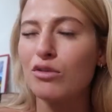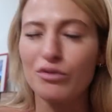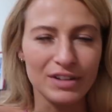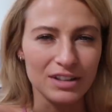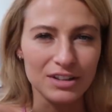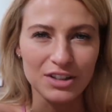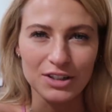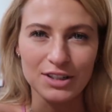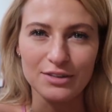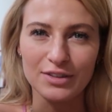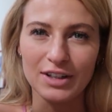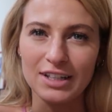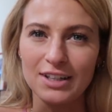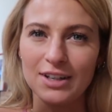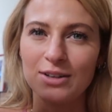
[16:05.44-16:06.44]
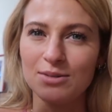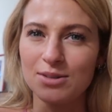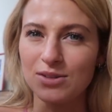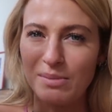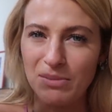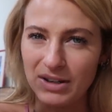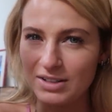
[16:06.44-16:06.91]
I'll feel good if I go.
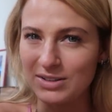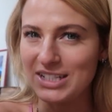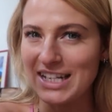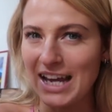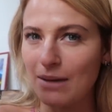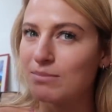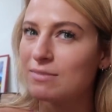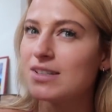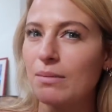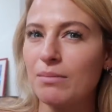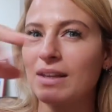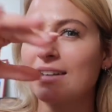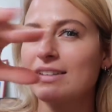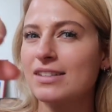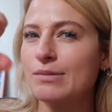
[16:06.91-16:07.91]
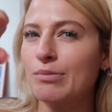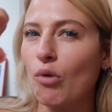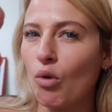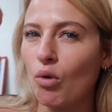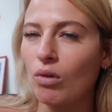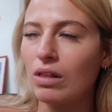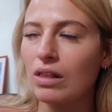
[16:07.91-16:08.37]
So I'm gonna attempt something
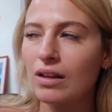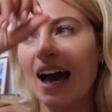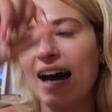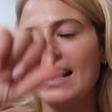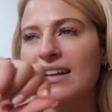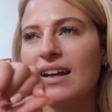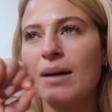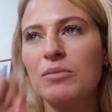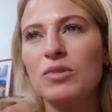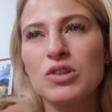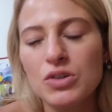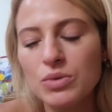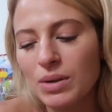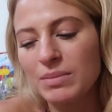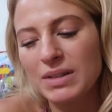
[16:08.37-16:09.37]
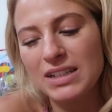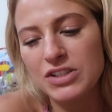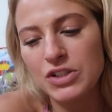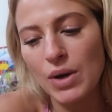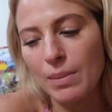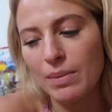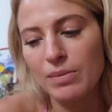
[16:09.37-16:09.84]
small. And I'm not sure what I'm gonna
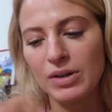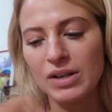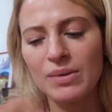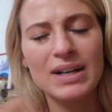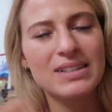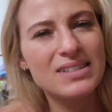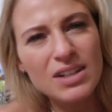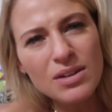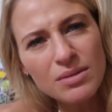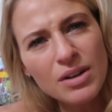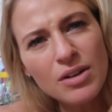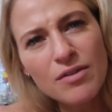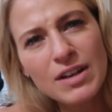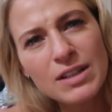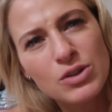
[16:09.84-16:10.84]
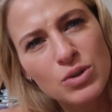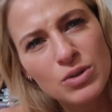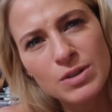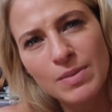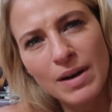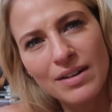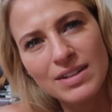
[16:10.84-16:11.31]
do upper body wise. I don't know if I
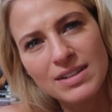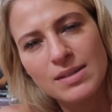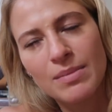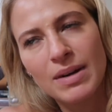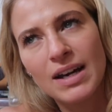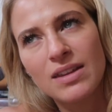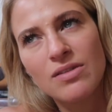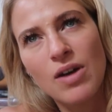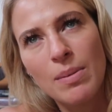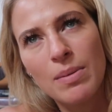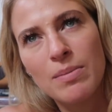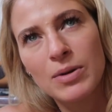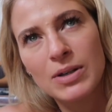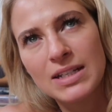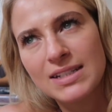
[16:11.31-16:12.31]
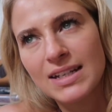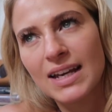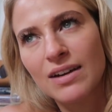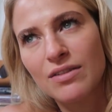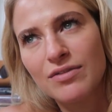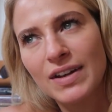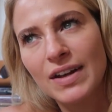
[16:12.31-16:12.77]
talked about this in my other upper body
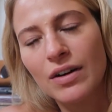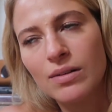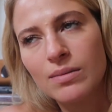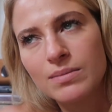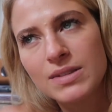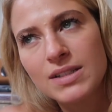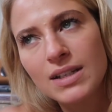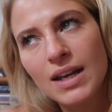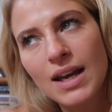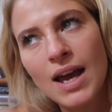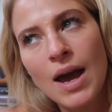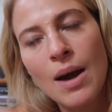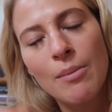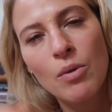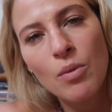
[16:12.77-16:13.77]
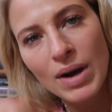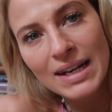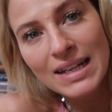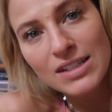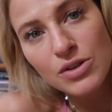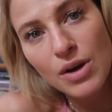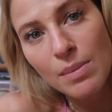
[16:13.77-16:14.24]
day I filmed, but when
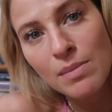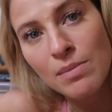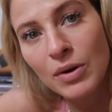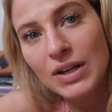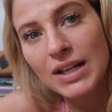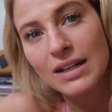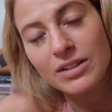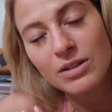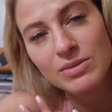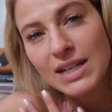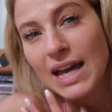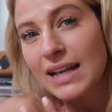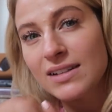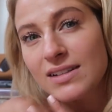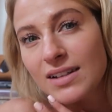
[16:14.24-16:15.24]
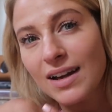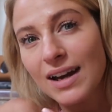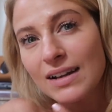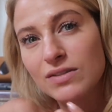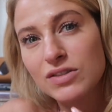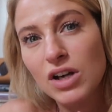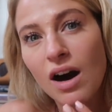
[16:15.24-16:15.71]
I do upper body, I don't tend to
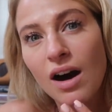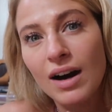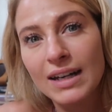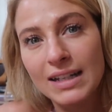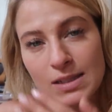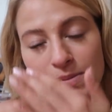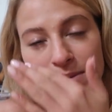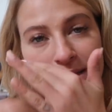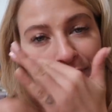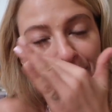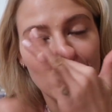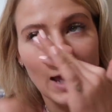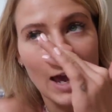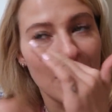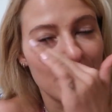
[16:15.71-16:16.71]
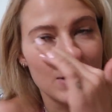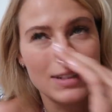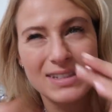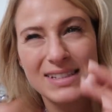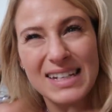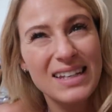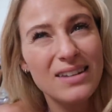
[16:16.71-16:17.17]
kind of target specific
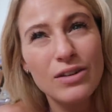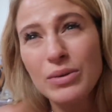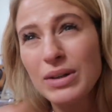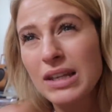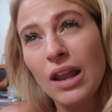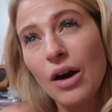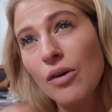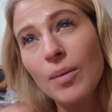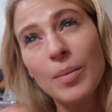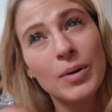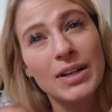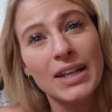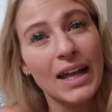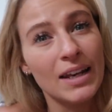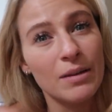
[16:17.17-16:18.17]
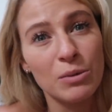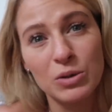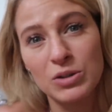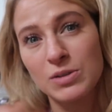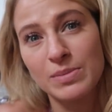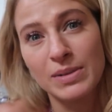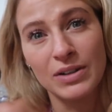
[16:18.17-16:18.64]
areas, neither with lower body
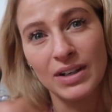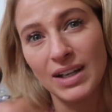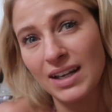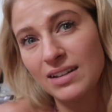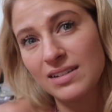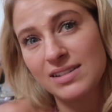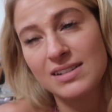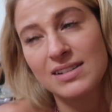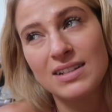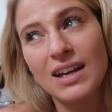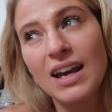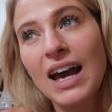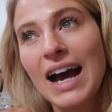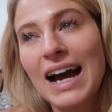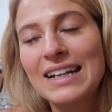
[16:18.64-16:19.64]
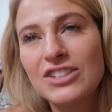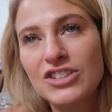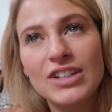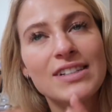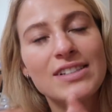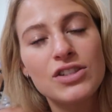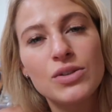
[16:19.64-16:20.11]
anymore, to be honest. I
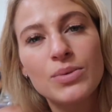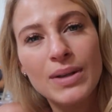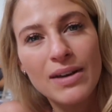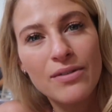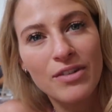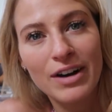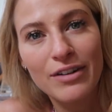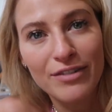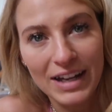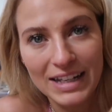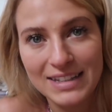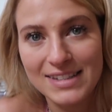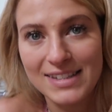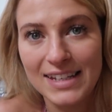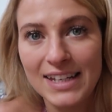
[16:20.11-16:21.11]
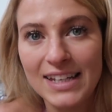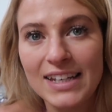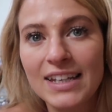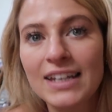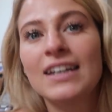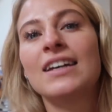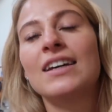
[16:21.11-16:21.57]
just do whatever I
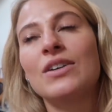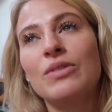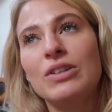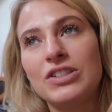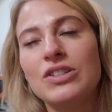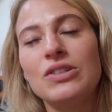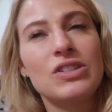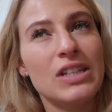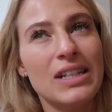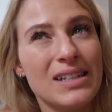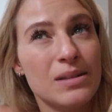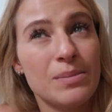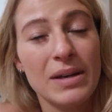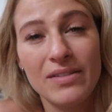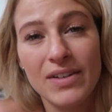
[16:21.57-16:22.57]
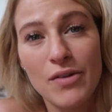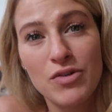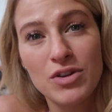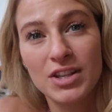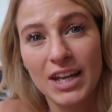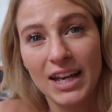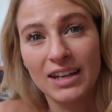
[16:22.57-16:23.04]
fancy, which usually is a bit of
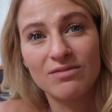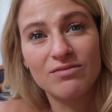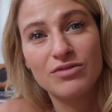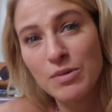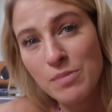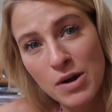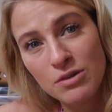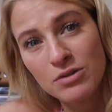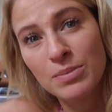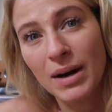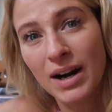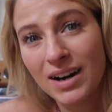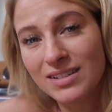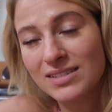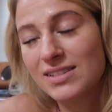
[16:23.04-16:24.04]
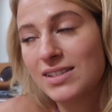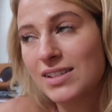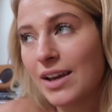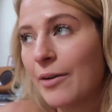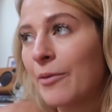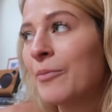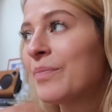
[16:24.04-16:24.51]
everything for both parts.
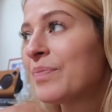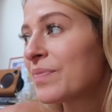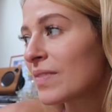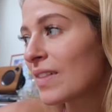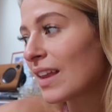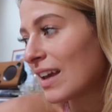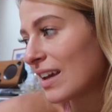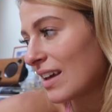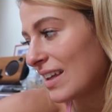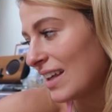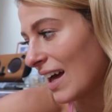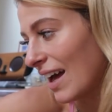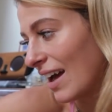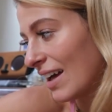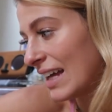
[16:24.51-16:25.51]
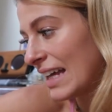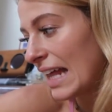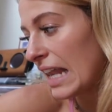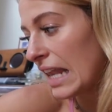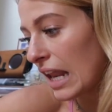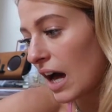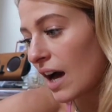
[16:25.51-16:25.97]
So yeah.
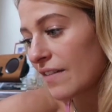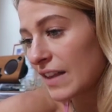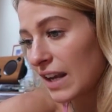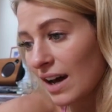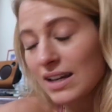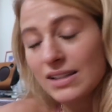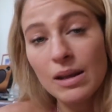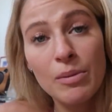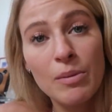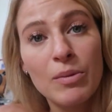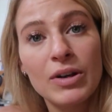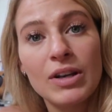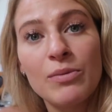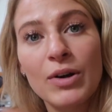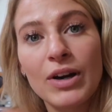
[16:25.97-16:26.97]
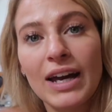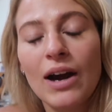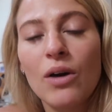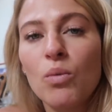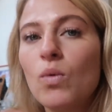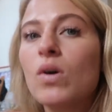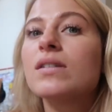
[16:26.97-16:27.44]
The last upper body
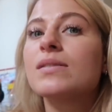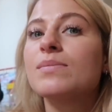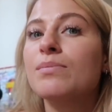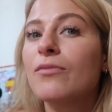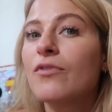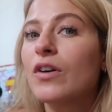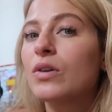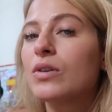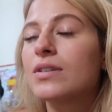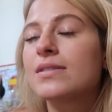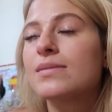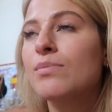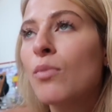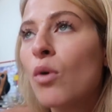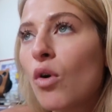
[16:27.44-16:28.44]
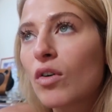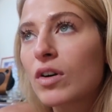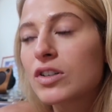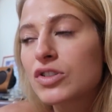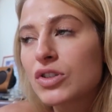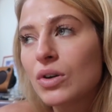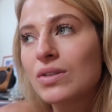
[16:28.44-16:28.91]
workout was focused more
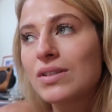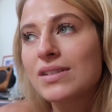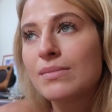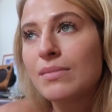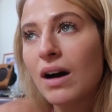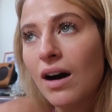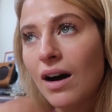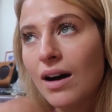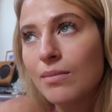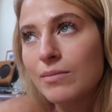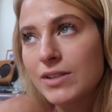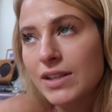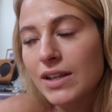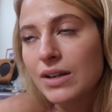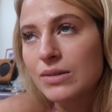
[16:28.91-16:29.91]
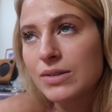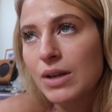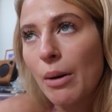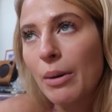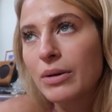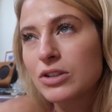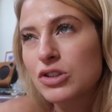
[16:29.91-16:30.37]
on shoulders and arms though.
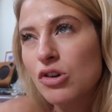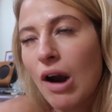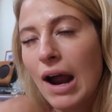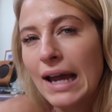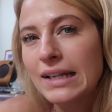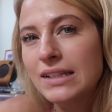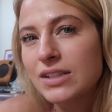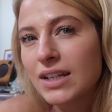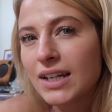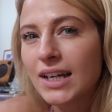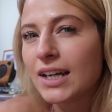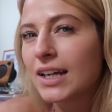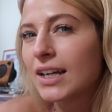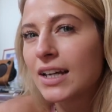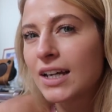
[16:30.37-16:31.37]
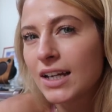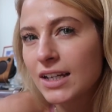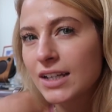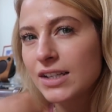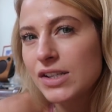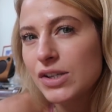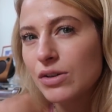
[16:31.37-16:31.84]
So I'll try to
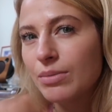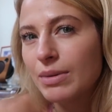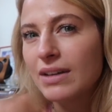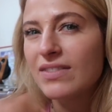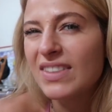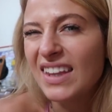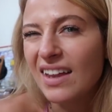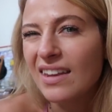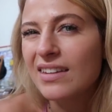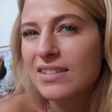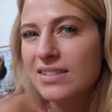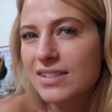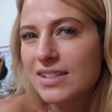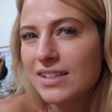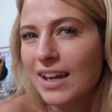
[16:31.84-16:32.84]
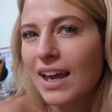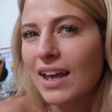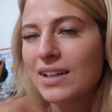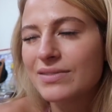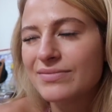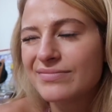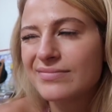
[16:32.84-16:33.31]
do a bit of the others today.